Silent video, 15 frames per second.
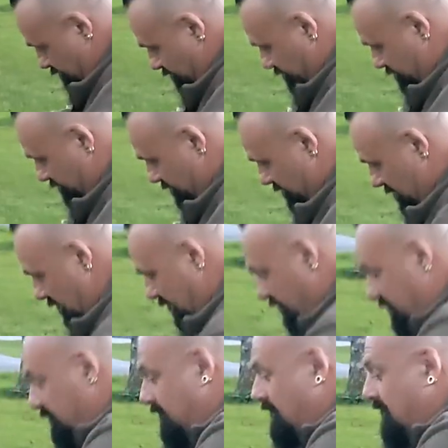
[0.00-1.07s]

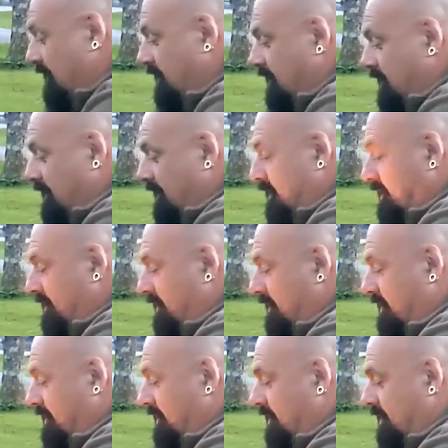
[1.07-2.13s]

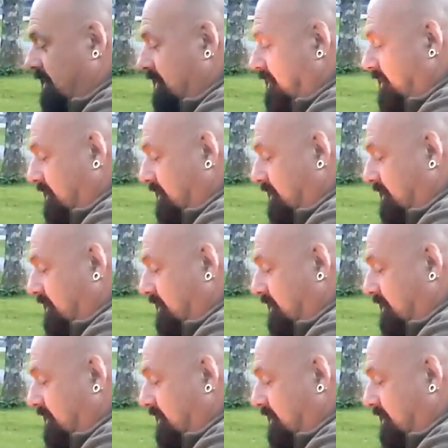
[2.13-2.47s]
No one is speaking in this clip.